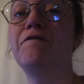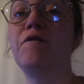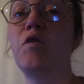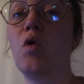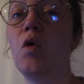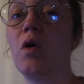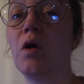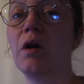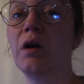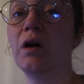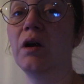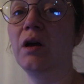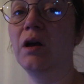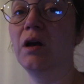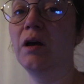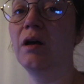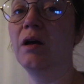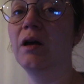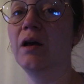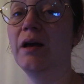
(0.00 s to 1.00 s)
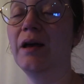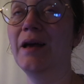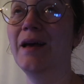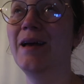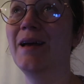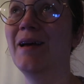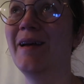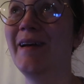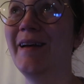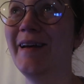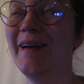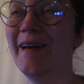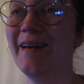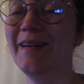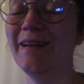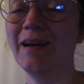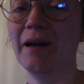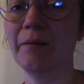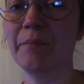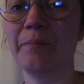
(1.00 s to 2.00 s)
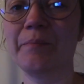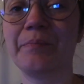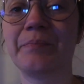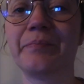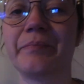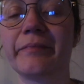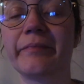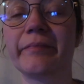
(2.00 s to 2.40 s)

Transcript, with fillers: four A M